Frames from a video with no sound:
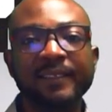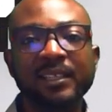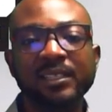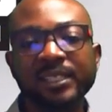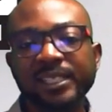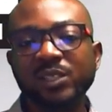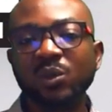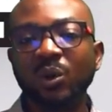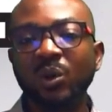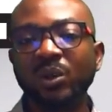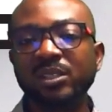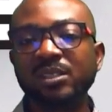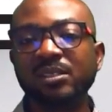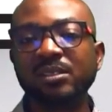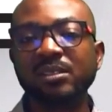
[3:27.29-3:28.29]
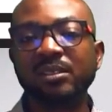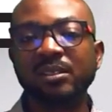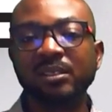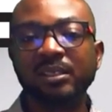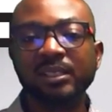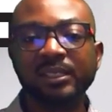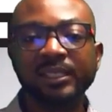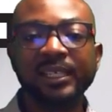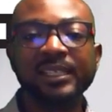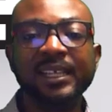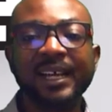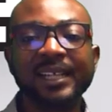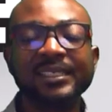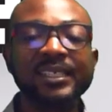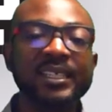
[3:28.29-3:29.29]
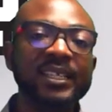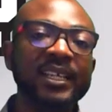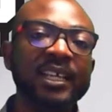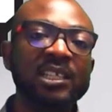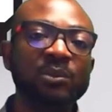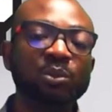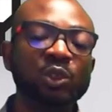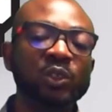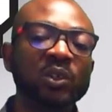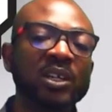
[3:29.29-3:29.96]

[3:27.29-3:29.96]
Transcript: These cohorts then had key exposure